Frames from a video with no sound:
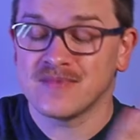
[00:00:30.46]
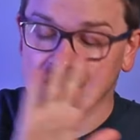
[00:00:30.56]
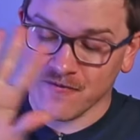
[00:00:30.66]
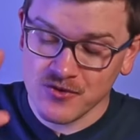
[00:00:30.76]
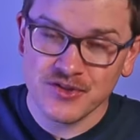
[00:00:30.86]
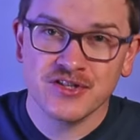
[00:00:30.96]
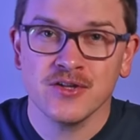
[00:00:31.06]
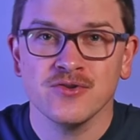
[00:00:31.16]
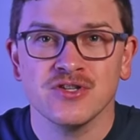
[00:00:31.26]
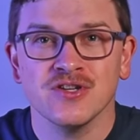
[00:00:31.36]
Now, full
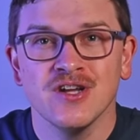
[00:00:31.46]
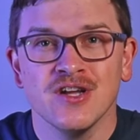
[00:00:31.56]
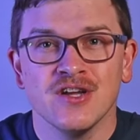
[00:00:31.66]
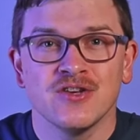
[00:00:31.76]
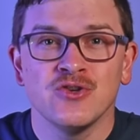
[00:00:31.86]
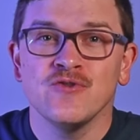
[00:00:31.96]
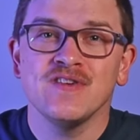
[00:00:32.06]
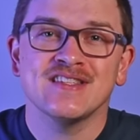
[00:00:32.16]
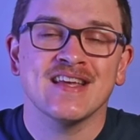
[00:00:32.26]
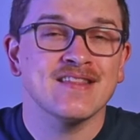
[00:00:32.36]
disclosure,
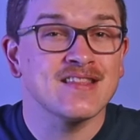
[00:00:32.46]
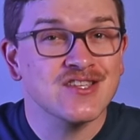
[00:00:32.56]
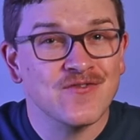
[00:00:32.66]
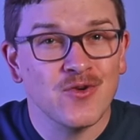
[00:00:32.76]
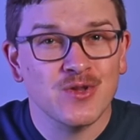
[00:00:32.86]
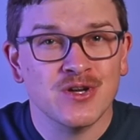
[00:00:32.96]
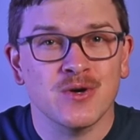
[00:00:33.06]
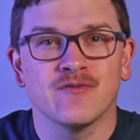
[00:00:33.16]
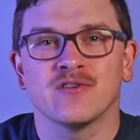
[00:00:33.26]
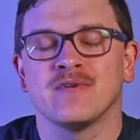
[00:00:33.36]
NuPhy sent this folio
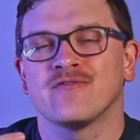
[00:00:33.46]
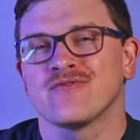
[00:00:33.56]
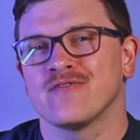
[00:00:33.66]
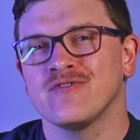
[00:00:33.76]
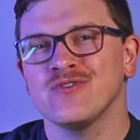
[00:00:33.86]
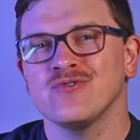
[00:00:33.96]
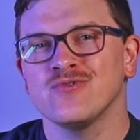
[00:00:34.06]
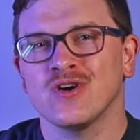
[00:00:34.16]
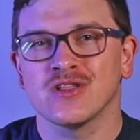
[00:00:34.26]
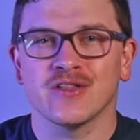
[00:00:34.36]
over to me for
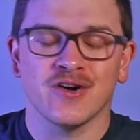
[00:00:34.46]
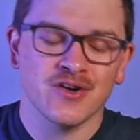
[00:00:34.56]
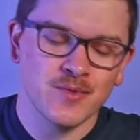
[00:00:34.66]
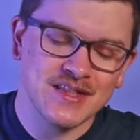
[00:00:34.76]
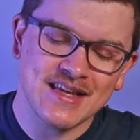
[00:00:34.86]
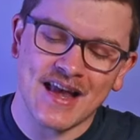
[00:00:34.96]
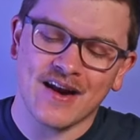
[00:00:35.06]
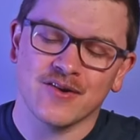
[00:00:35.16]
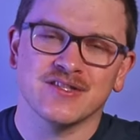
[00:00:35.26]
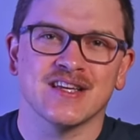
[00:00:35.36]
review along with the
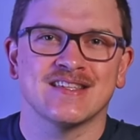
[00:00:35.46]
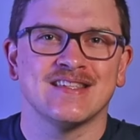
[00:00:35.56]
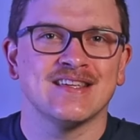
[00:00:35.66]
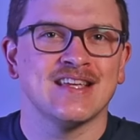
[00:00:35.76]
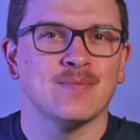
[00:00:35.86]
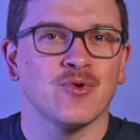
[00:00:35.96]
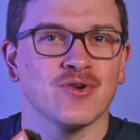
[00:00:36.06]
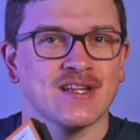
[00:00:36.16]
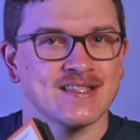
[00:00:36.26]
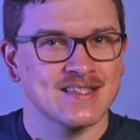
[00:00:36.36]
Air60
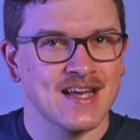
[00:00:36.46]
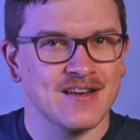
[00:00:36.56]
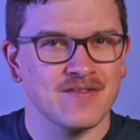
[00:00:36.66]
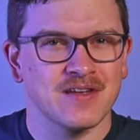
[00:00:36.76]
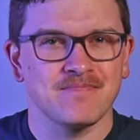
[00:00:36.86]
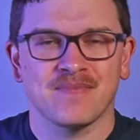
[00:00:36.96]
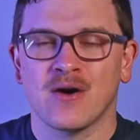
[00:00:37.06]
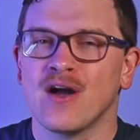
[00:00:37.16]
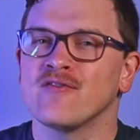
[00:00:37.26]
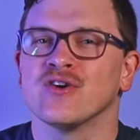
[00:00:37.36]
keyboard inside of it.
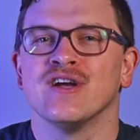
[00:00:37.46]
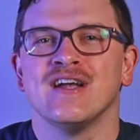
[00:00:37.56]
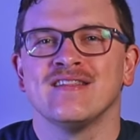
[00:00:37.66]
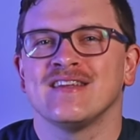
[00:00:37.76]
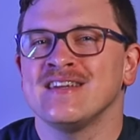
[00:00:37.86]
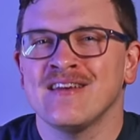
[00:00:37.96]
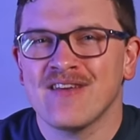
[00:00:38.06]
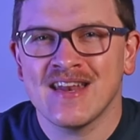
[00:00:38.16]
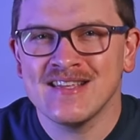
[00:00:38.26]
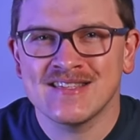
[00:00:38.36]
However, they didn't have
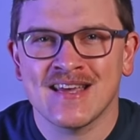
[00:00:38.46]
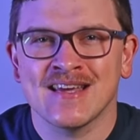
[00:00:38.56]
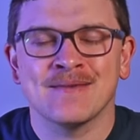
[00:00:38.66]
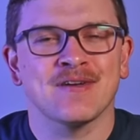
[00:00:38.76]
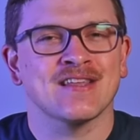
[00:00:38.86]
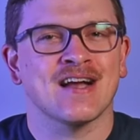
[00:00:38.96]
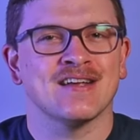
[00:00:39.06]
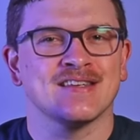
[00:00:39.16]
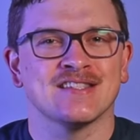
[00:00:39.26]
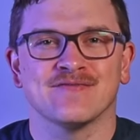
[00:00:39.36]
any say about the
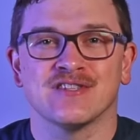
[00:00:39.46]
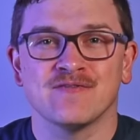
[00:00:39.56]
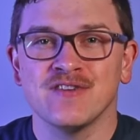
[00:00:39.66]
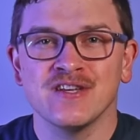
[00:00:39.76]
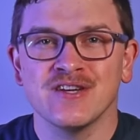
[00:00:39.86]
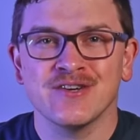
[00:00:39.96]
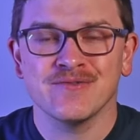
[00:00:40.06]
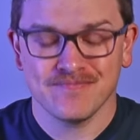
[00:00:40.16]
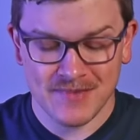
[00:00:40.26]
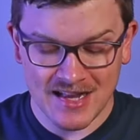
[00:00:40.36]
contents of this
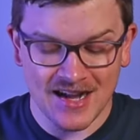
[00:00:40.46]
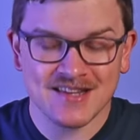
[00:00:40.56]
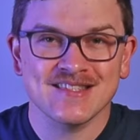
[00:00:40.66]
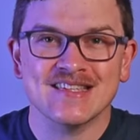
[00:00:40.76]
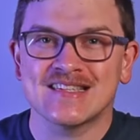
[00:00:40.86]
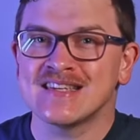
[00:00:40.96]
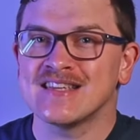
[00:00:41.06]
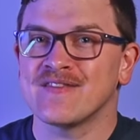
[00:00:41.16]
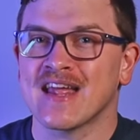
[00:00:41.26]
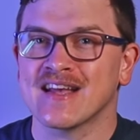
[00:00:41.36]
video. They honestly didn't
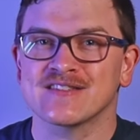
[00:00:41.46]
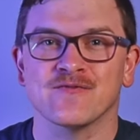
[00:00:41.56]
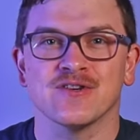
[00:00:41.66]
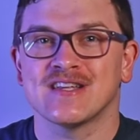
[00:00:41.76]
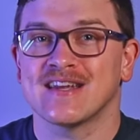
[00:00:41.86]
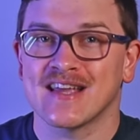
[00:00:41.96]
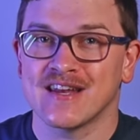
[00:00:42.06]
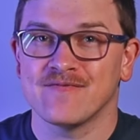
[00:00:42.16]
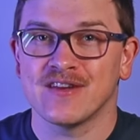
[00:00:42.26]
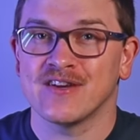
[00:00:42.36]
even ask for a
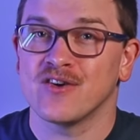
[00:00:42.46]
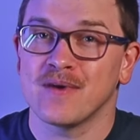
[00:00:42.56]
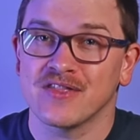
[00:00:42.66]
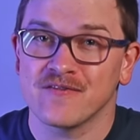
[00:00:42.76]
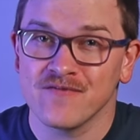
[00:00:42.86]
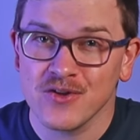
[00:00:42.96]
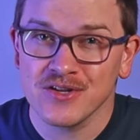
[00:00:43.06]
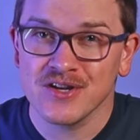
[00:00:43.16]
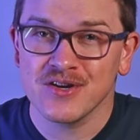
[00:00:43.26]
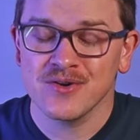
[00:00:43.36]
dedicated video about the
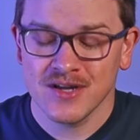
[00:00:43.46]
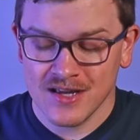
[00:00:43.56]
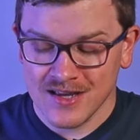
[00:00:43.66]
folio.